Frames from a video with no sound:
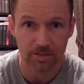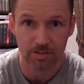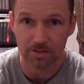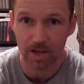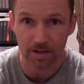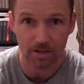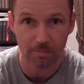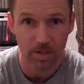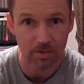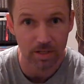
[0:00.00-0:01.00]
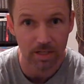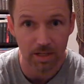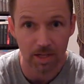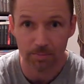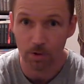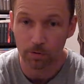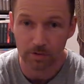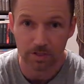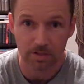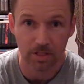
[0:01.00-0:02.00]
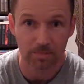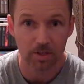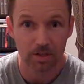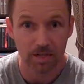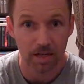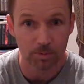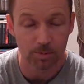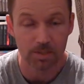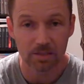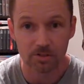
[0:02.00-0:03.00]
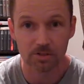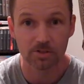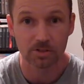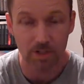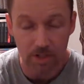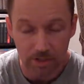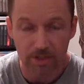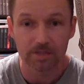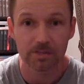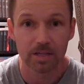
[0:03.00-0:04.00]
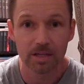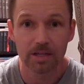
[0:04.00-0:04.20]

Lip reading: This is not a community club. No offense to community clubs, but this is a serious,